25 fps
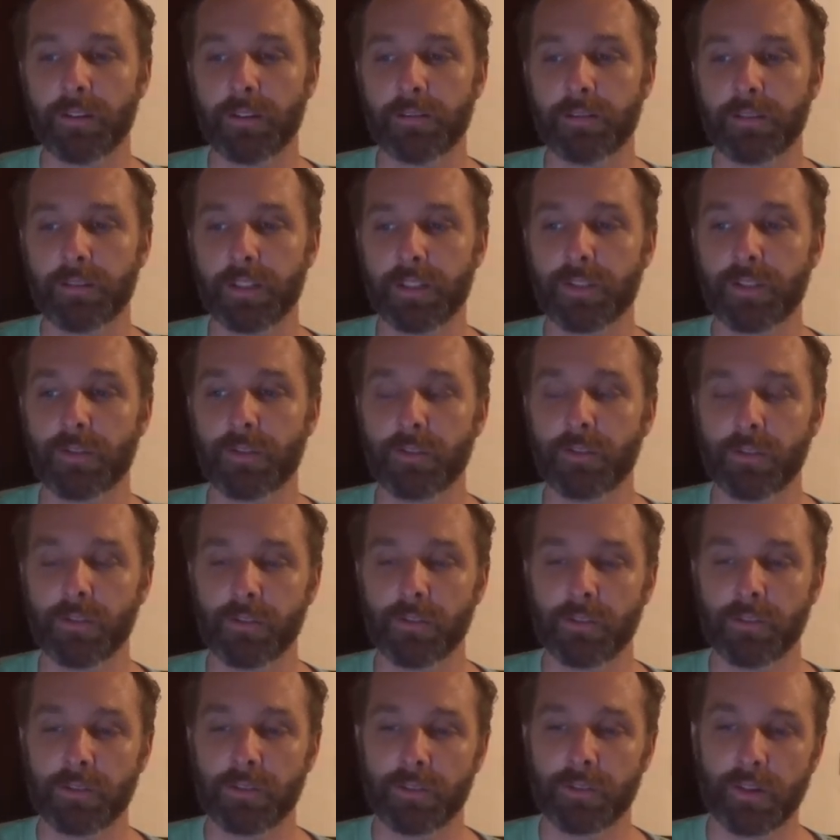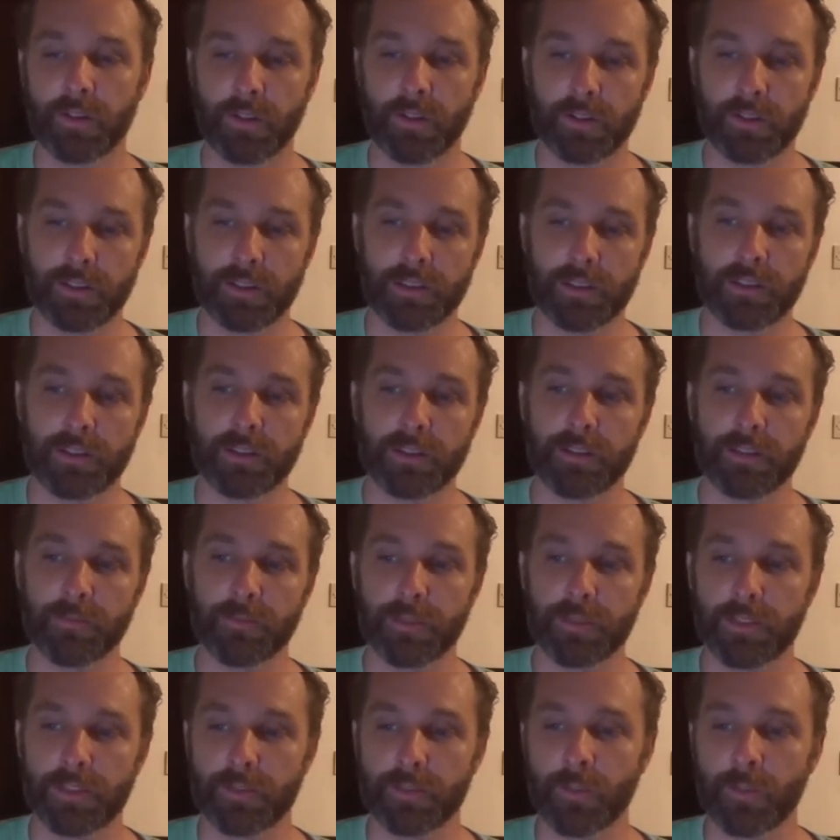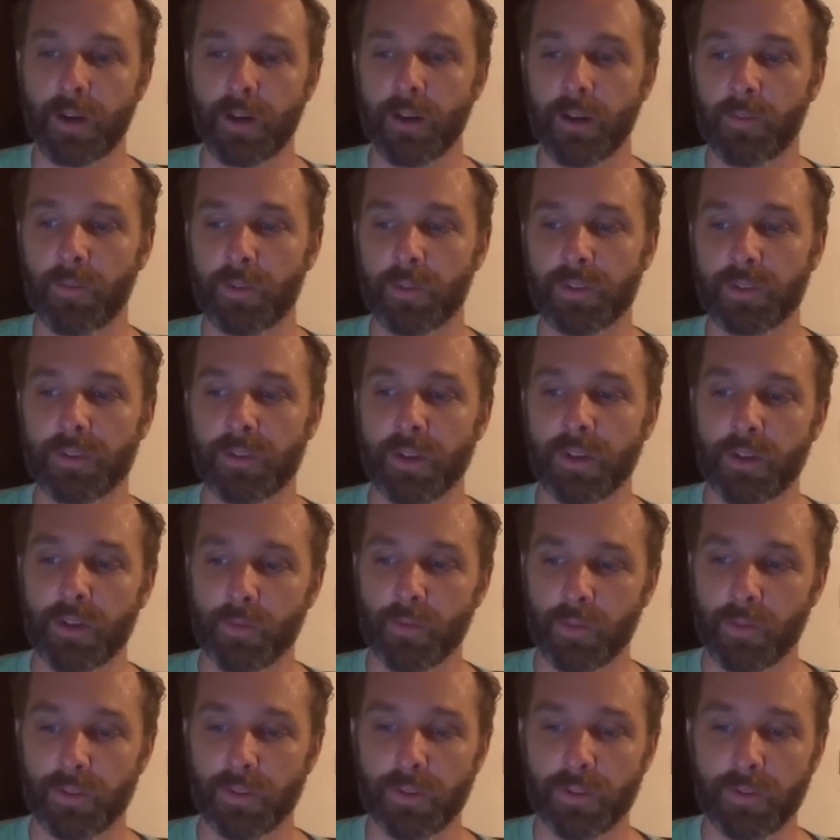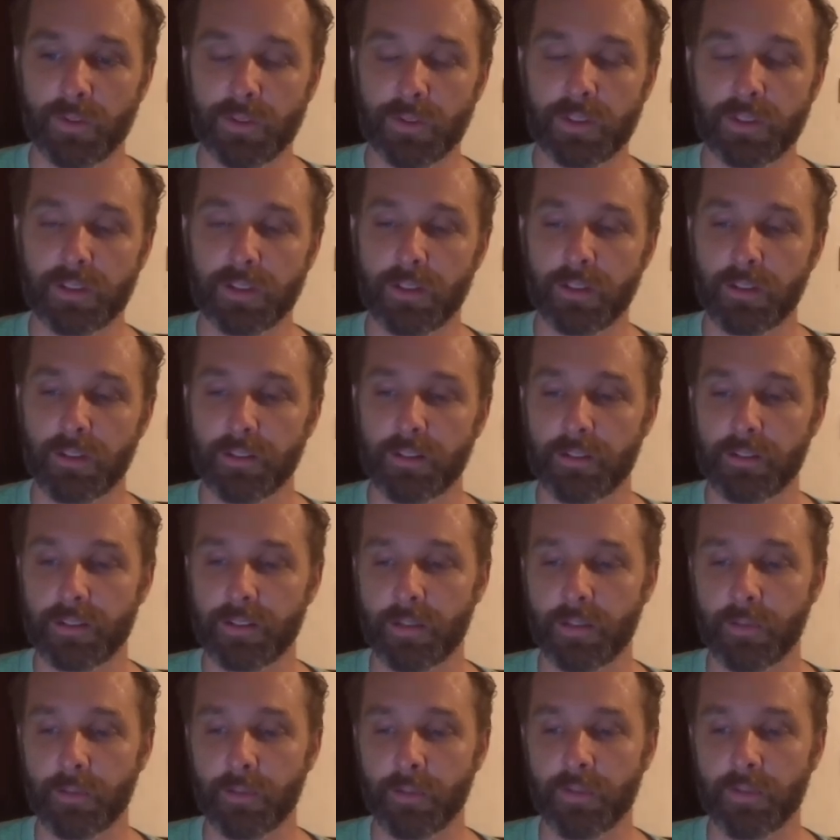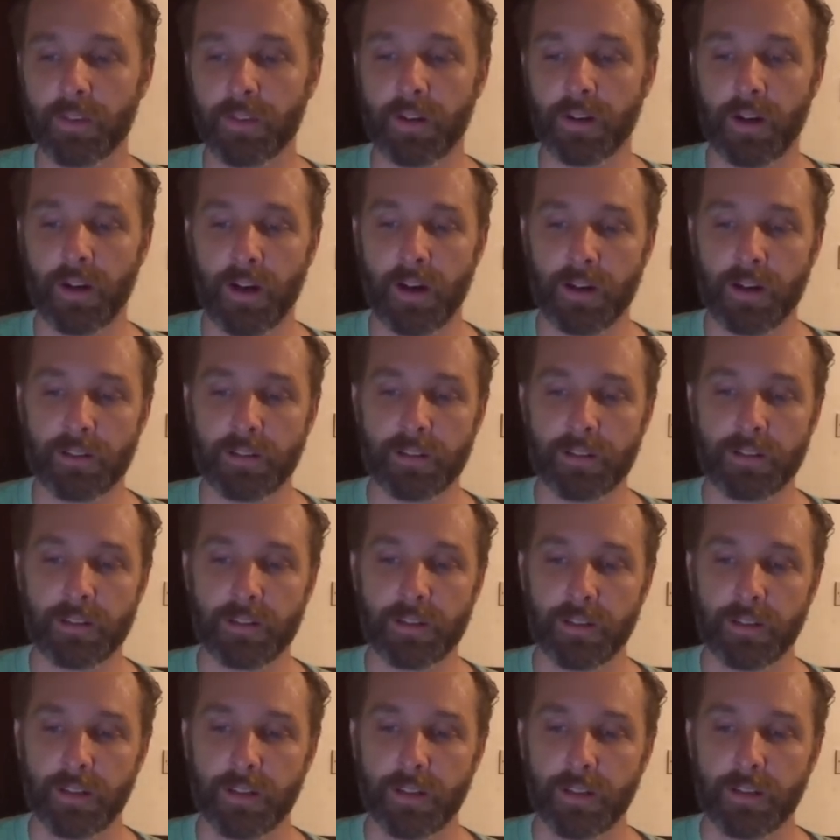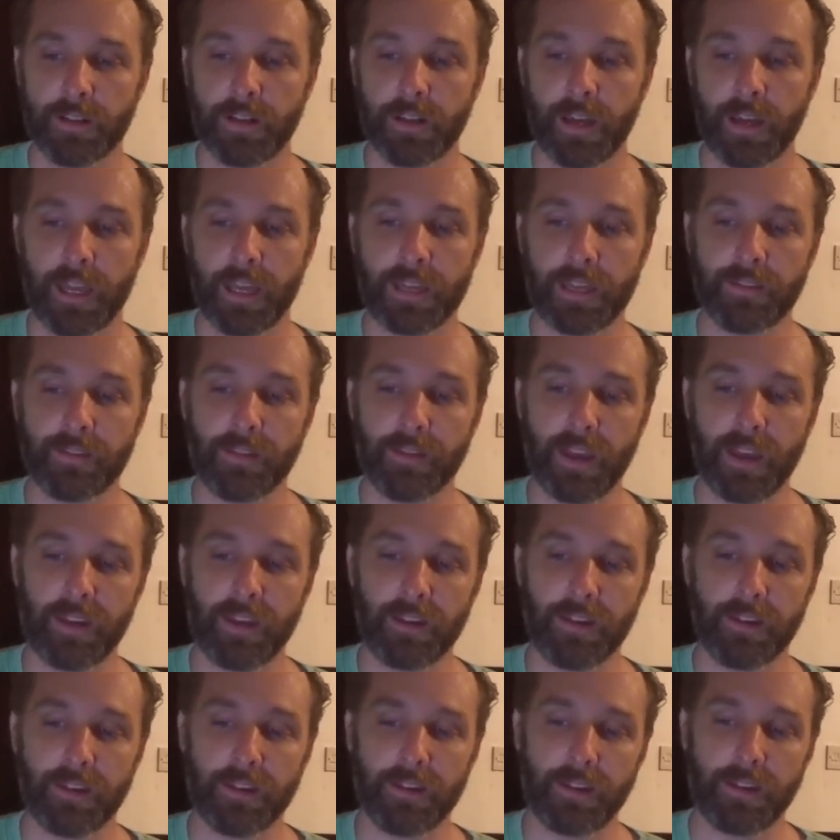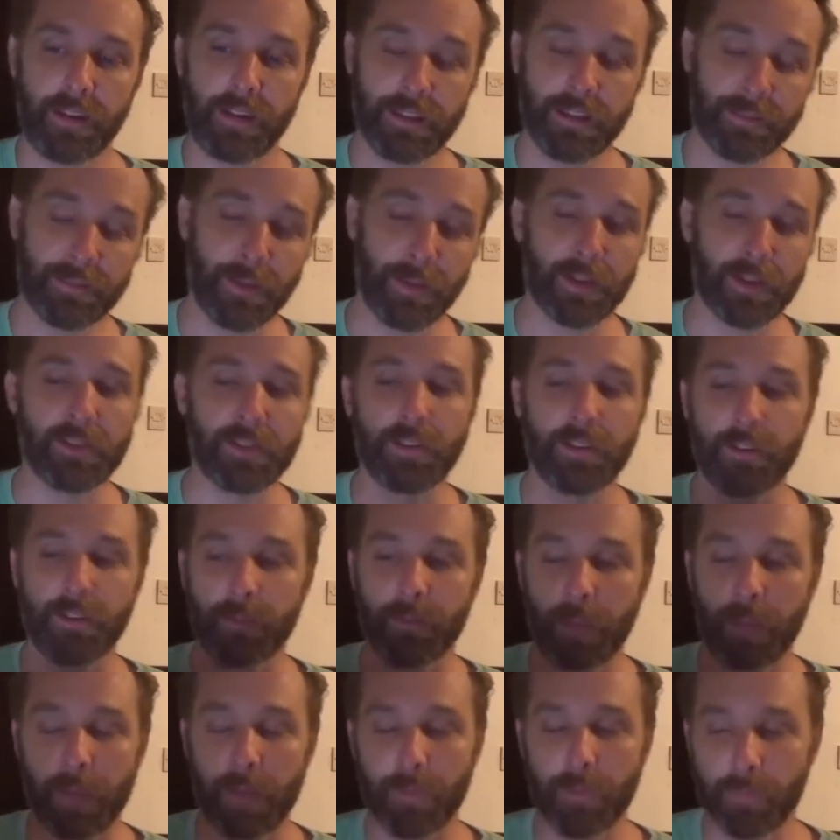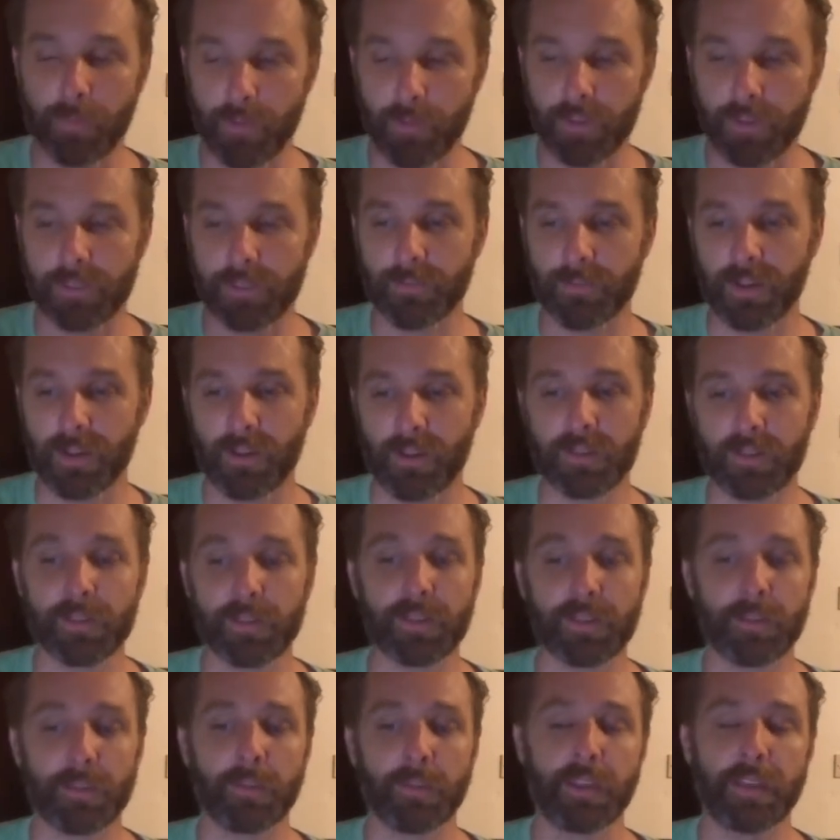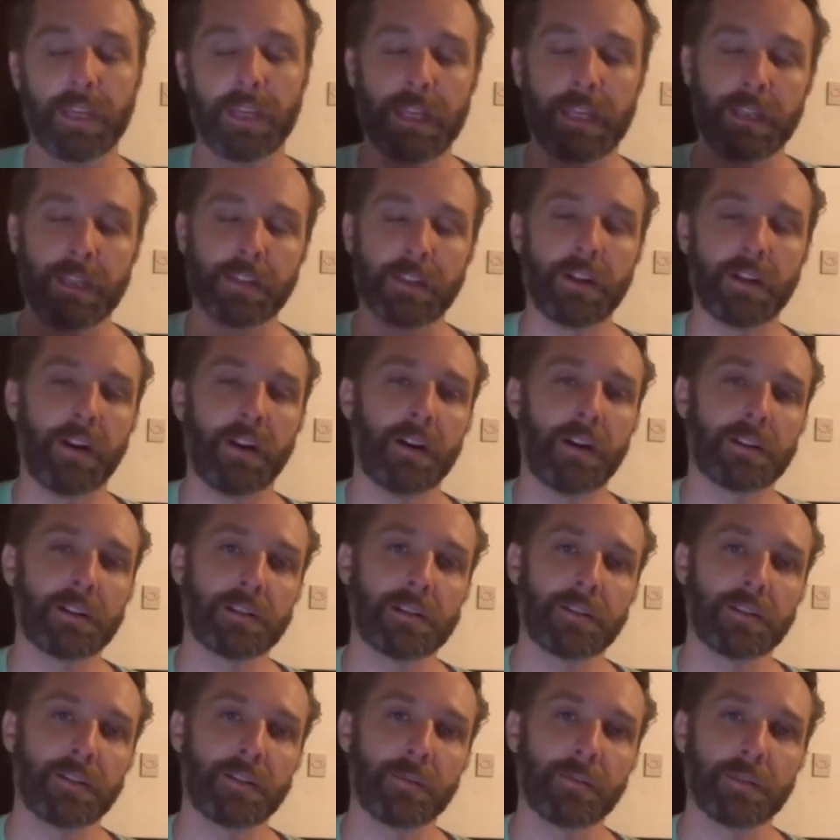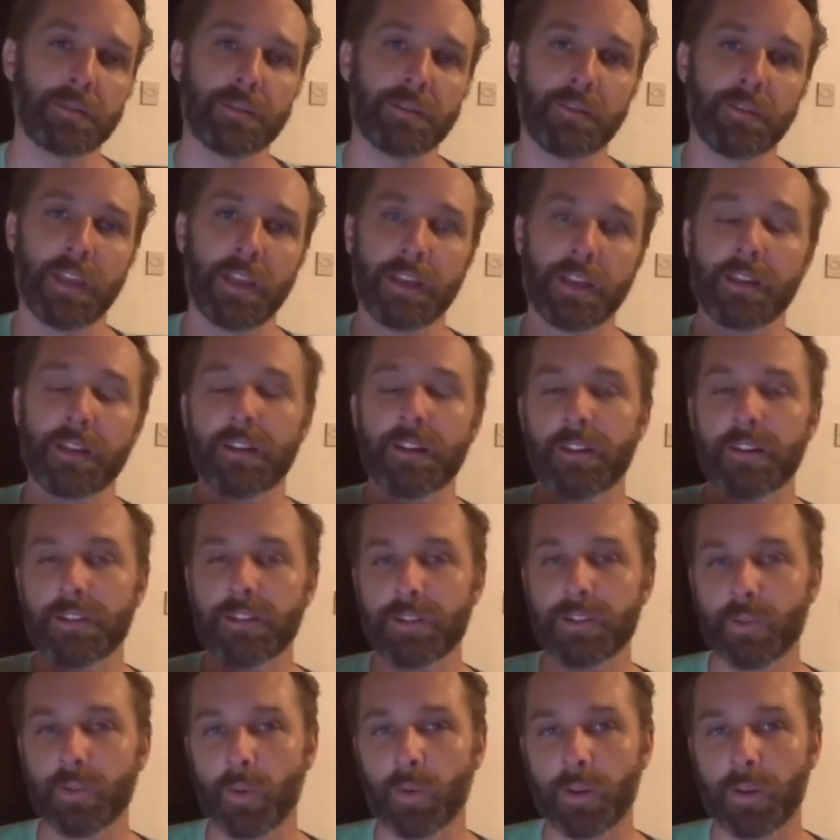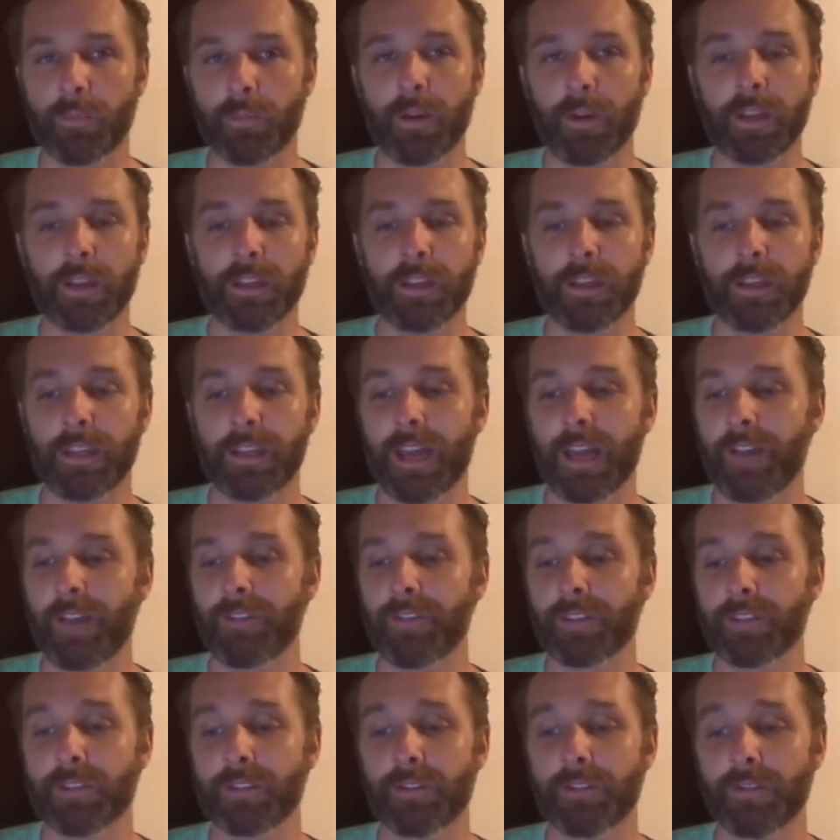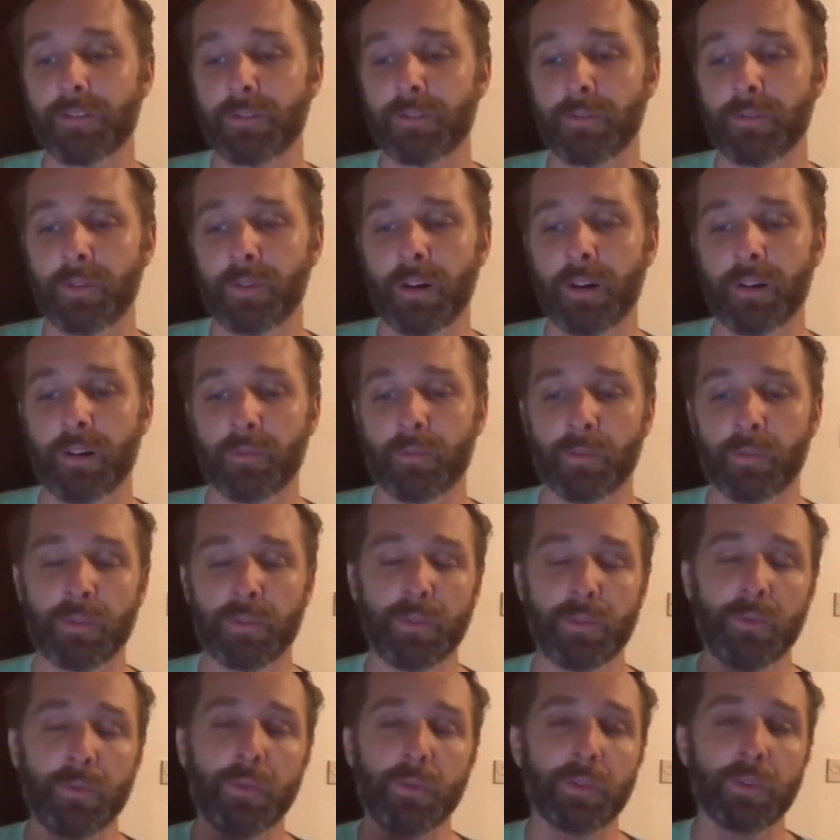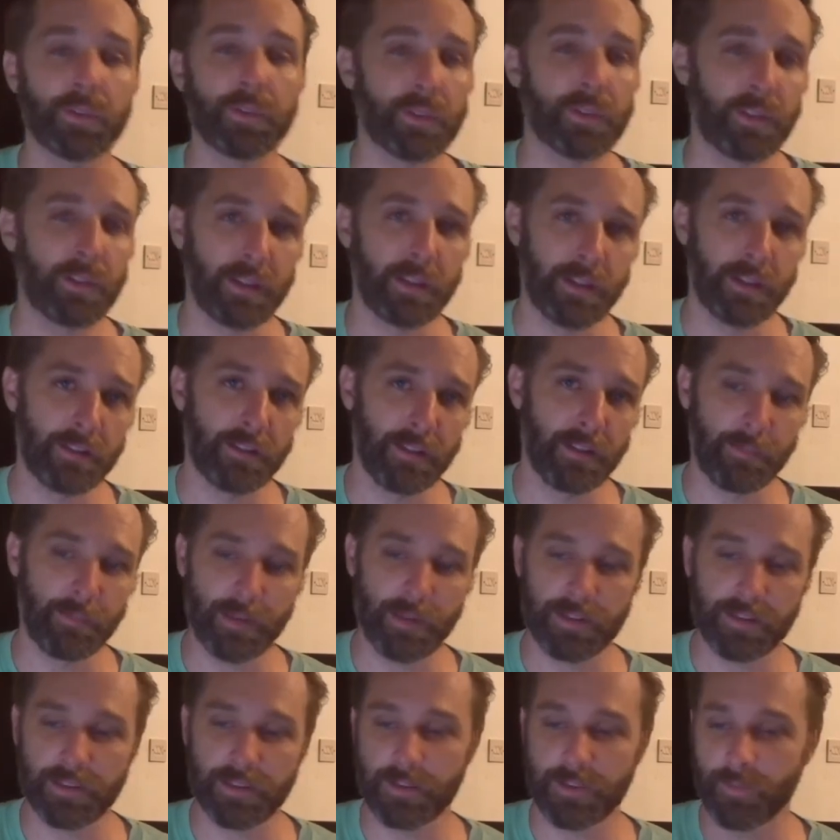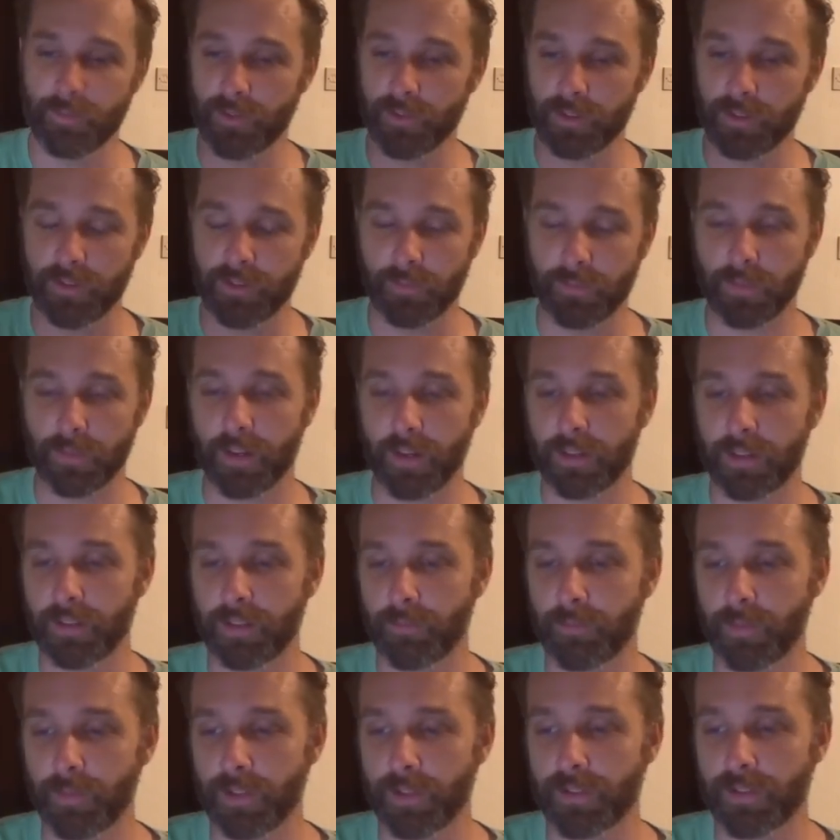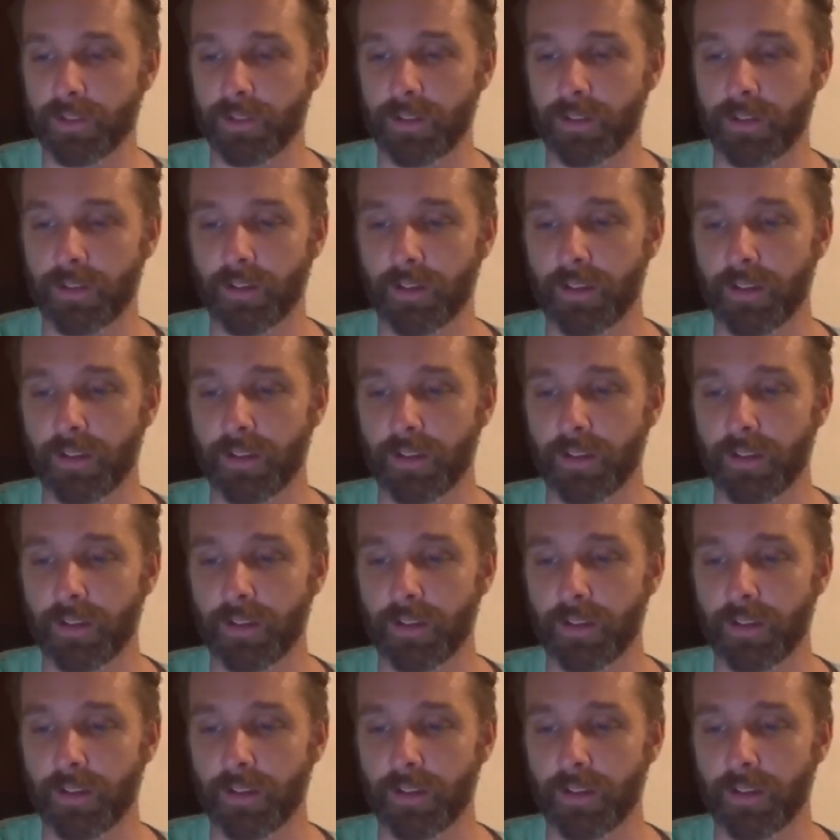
digital currency systems as well, which reduce some of the cost, and especially on the paper printing, but also some of the hidden costs in terms of like storing money and having to do renewals on a yearly basis, which is something I didn't mention here.